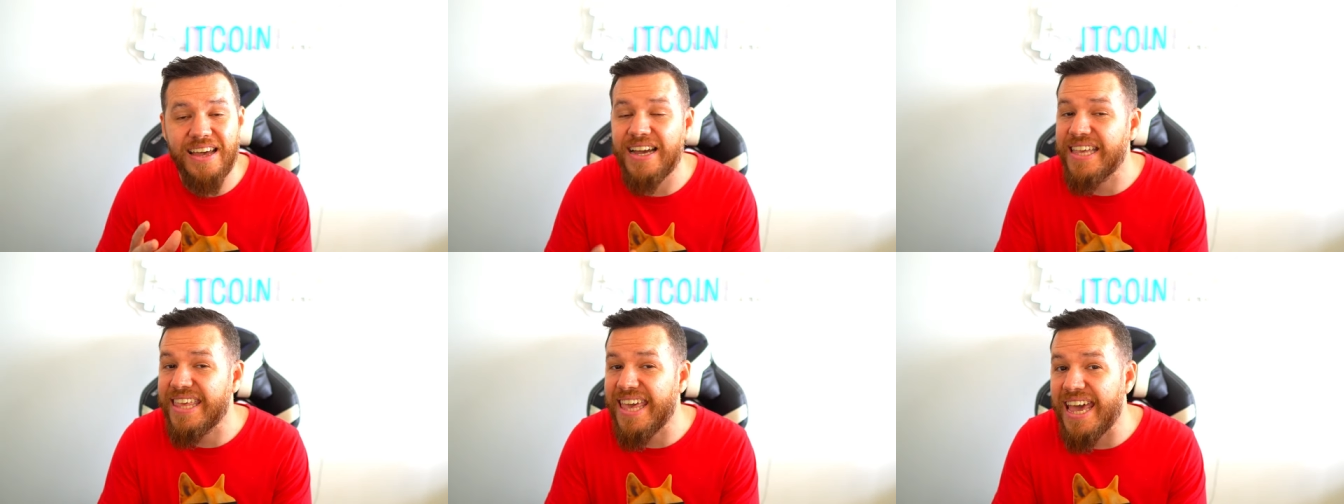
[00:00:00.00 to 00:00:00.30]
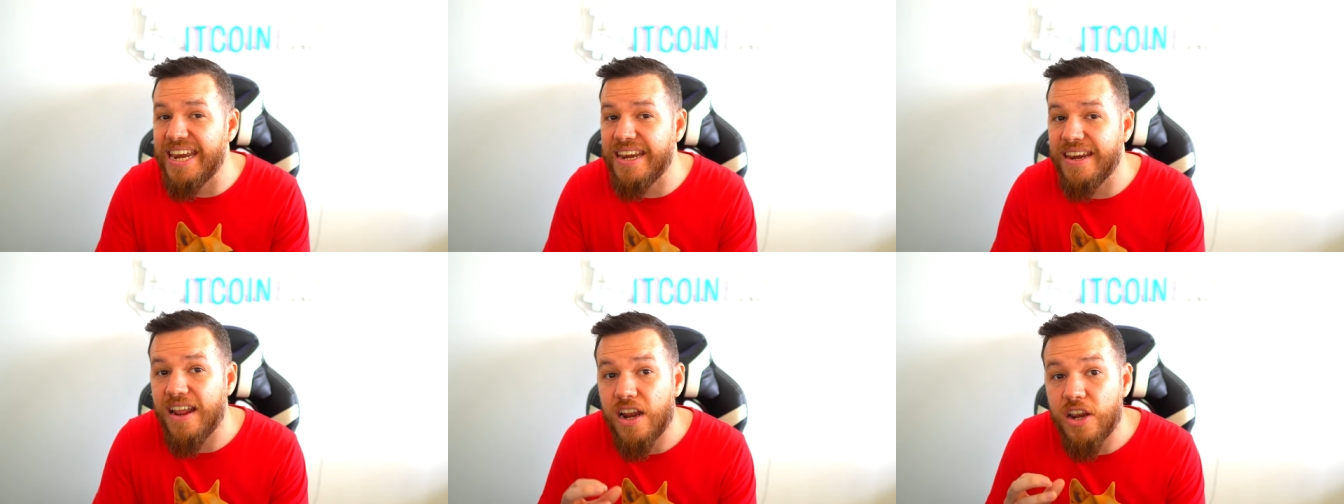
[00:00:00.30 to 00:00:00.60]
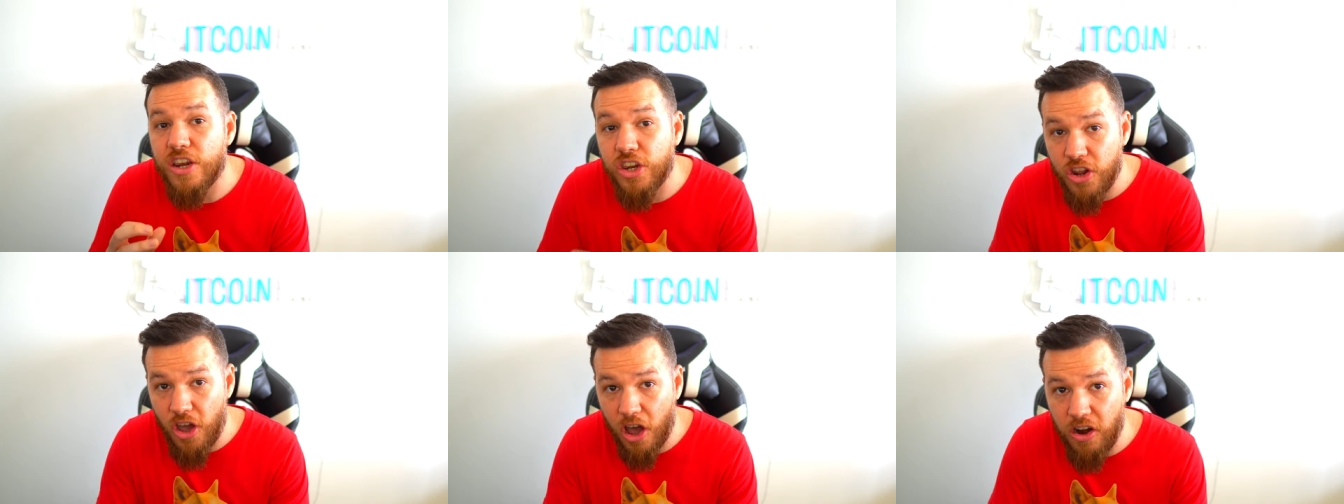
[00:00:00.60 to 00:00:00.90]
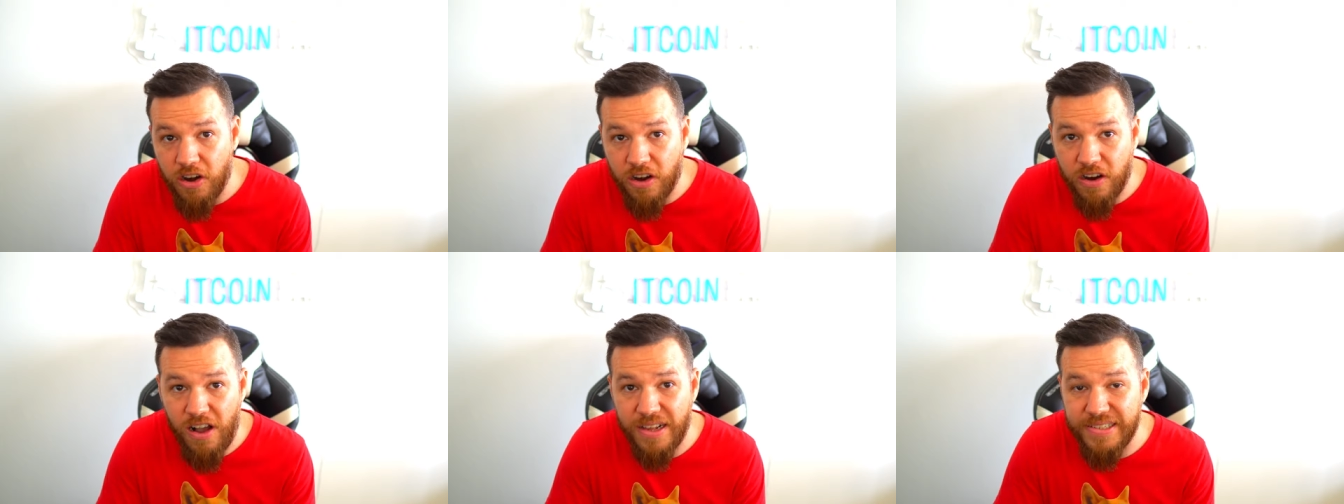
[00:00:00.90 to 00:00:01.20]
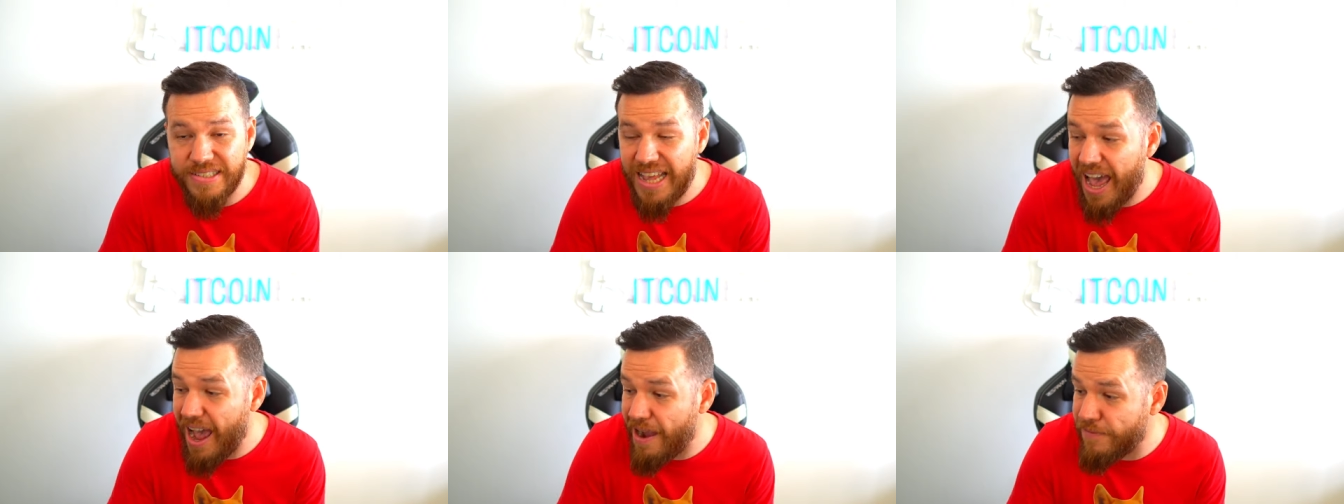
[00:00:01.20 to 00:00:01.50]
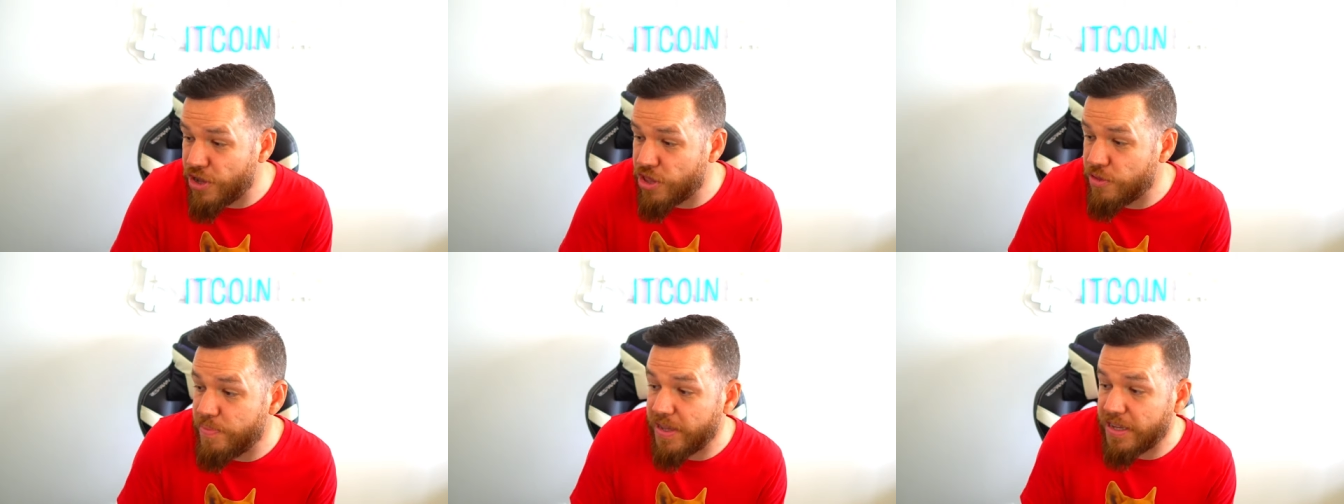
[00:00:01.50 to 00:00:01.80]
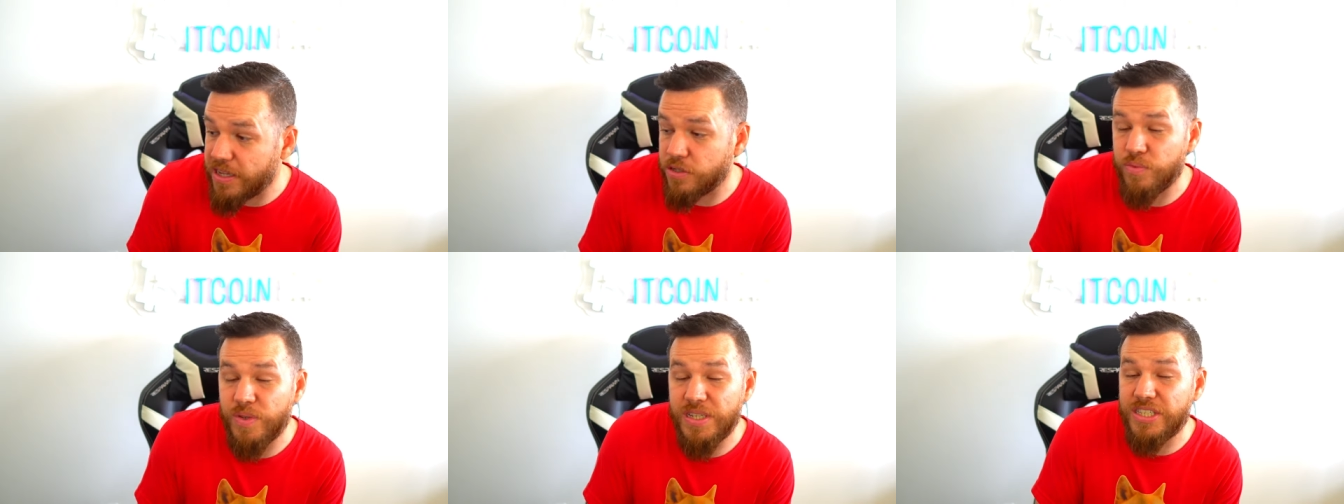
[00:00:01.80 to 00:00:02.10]
Again, dollar cost average,
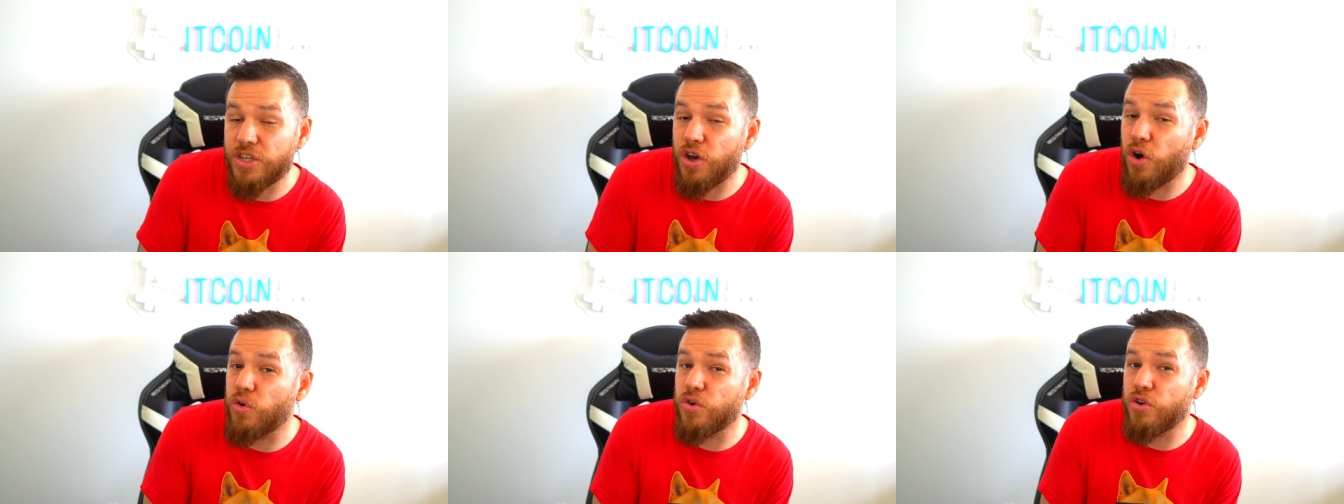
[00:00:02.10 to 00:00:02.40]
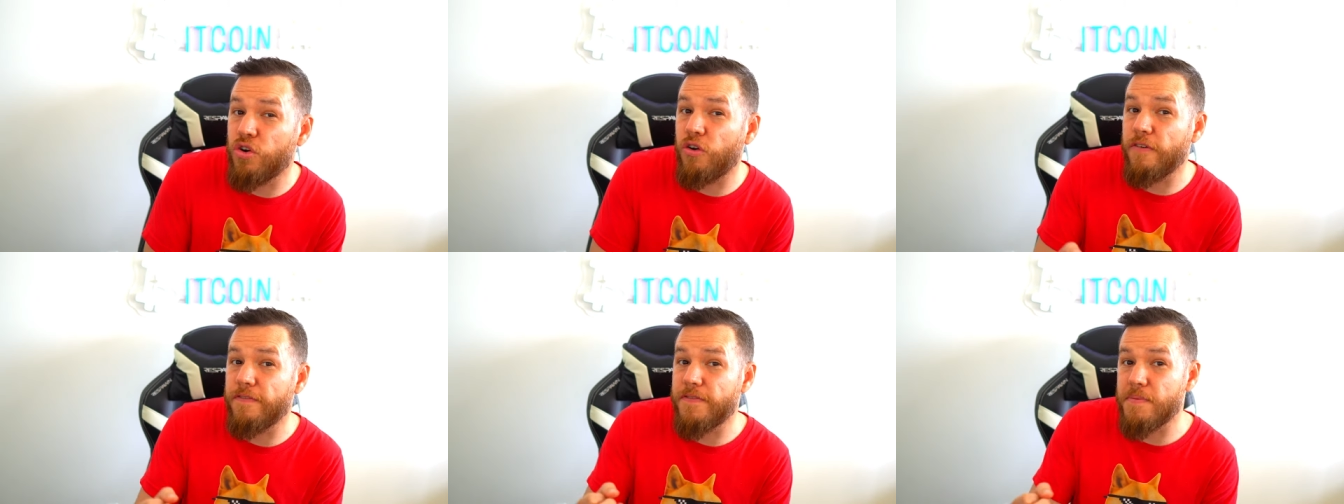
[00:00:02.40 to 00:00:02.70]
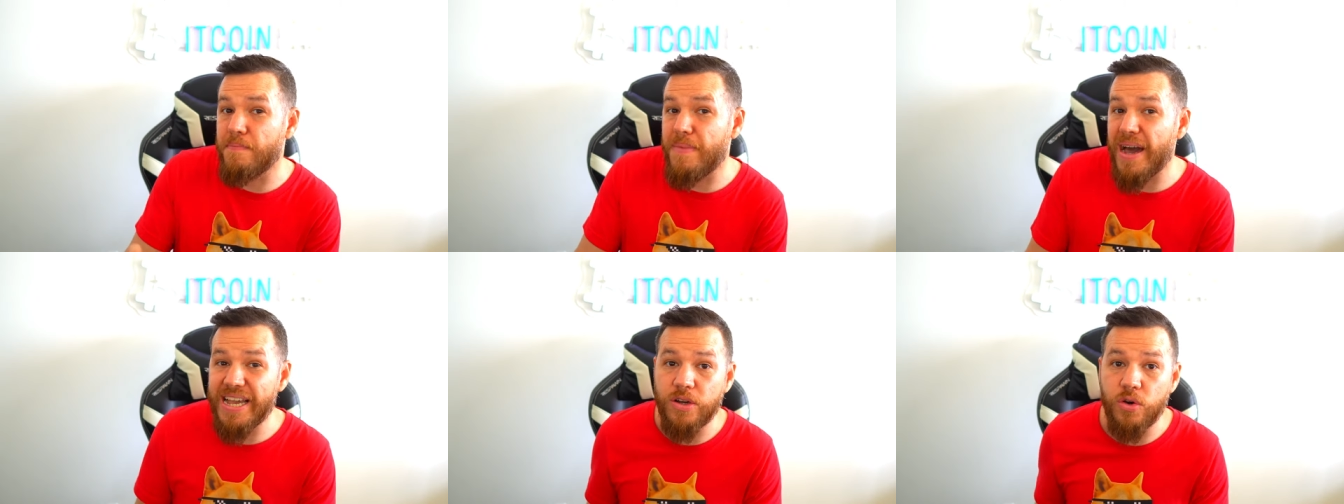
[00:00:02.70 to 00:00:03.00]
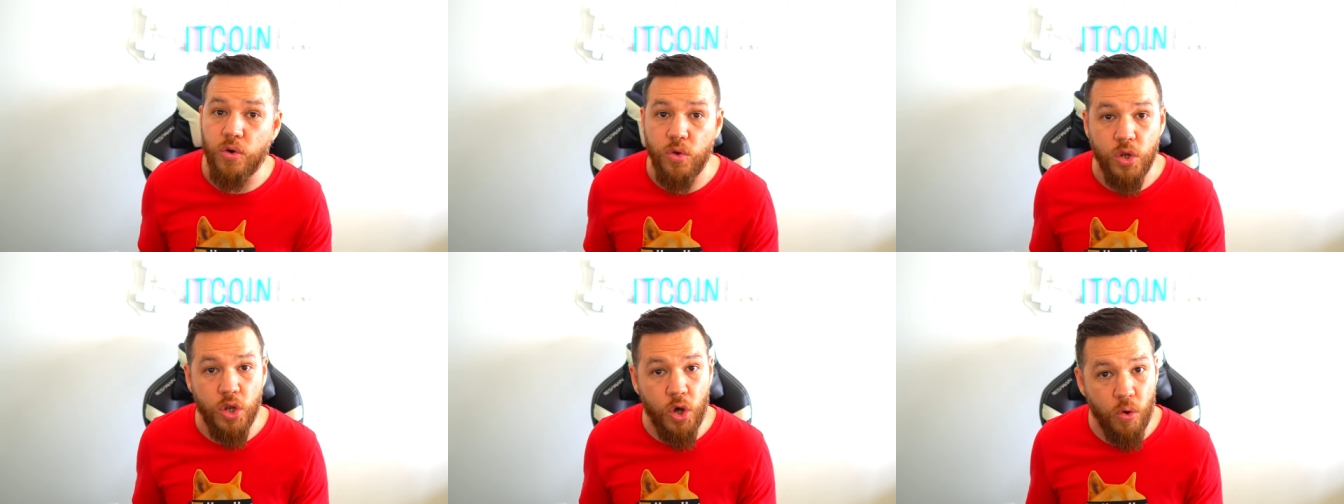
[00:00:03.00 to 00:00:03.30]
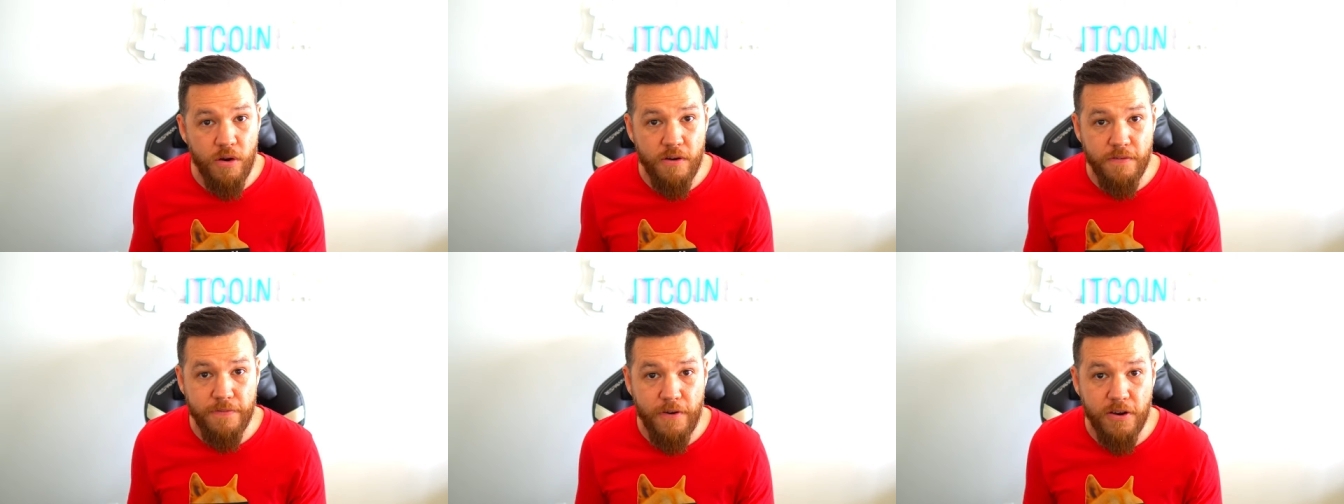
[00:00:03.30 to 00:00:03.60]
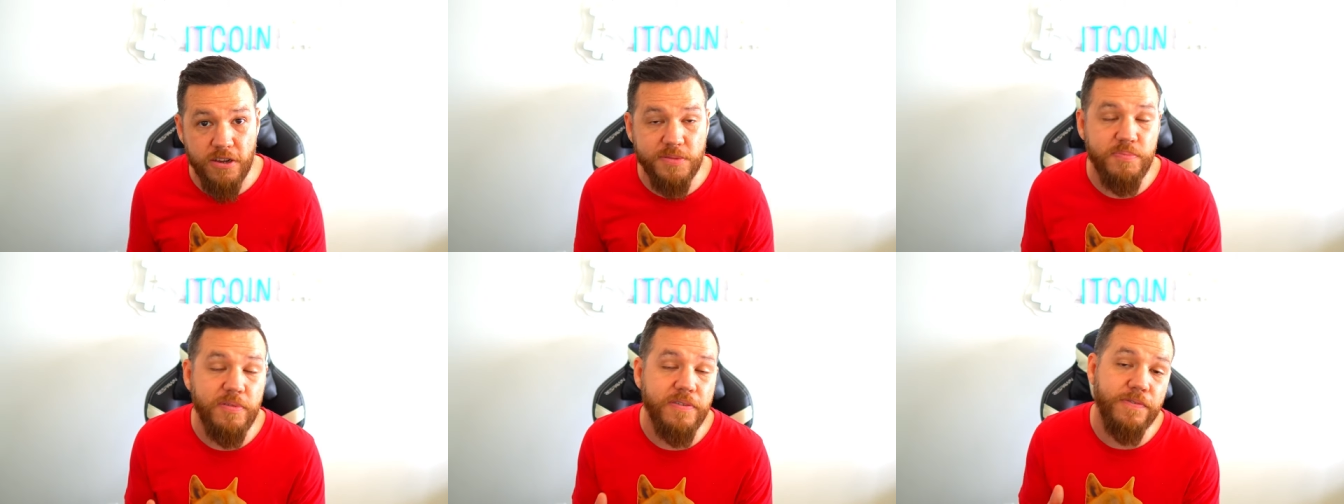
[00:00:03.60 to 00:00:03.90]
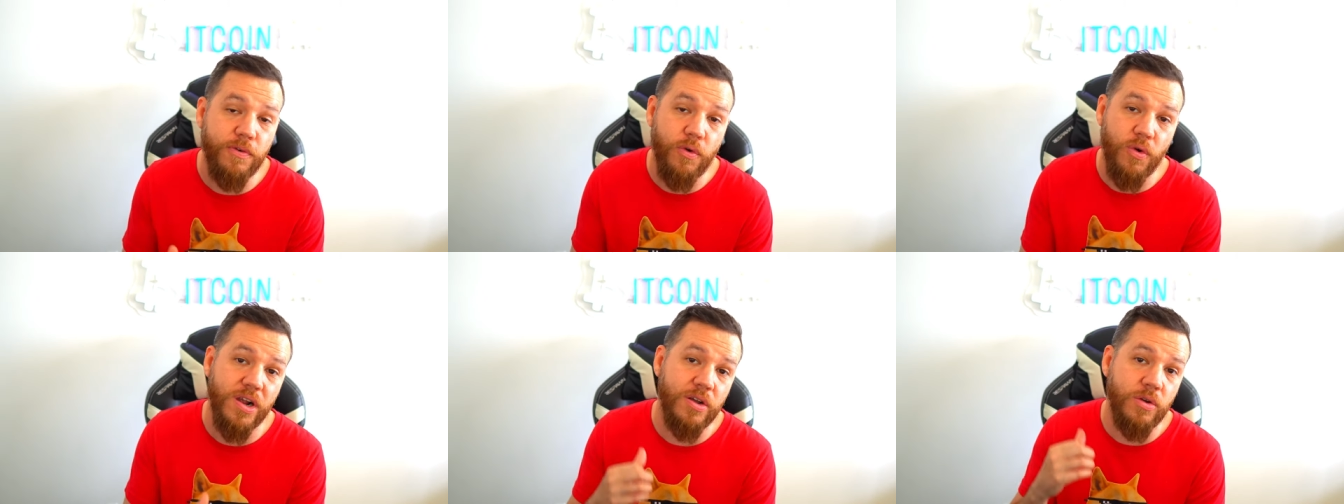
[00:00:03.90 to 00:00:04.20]
because we don't know if it might go lower first
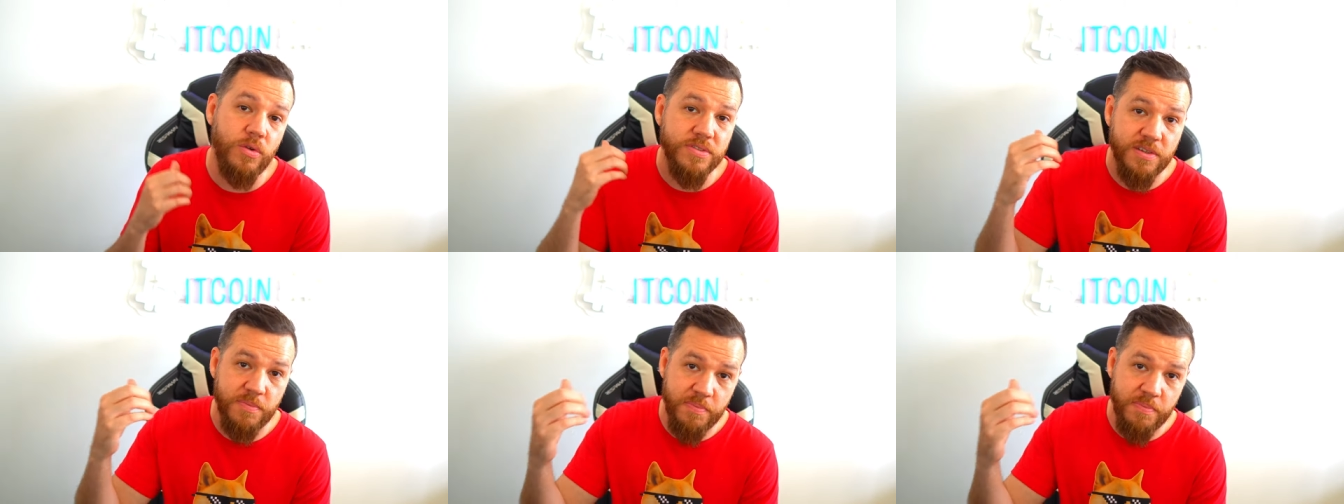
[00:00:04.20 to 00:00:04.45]
before it goes up